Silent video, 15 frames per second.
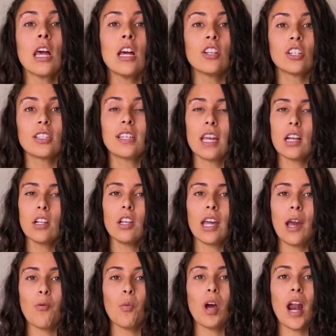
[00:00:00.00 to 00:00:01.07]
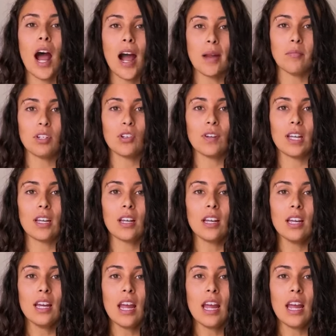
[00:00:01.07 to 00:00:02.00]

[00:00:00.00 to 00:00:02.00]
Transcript: Just take a look at what I'm doing